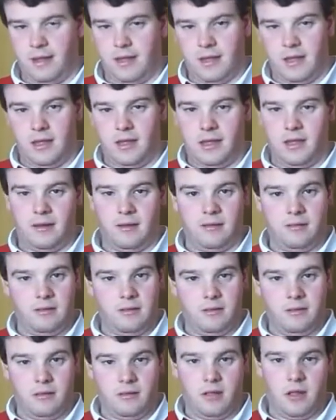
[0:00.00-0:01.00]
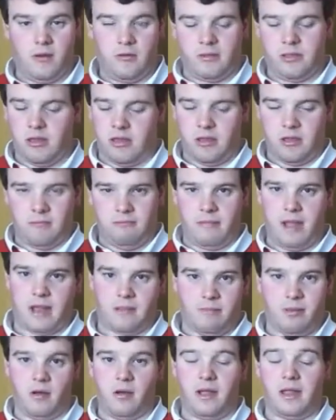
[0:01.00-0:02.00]
her assistant
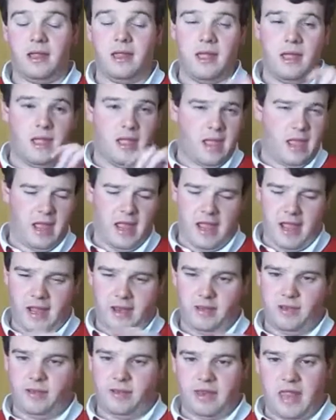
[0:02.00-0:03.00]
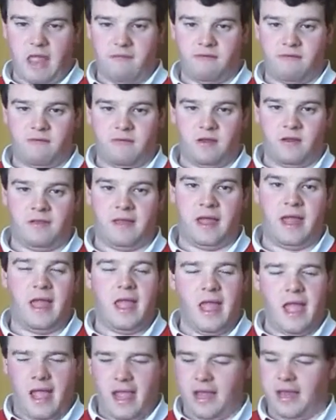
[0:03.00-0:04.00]
Magpie and everything like that,
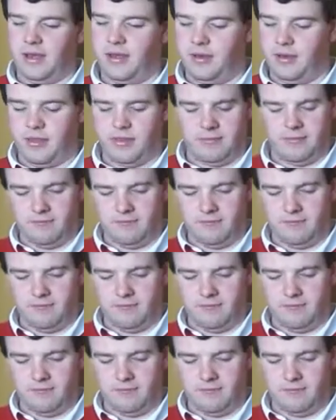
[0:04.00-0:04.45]
and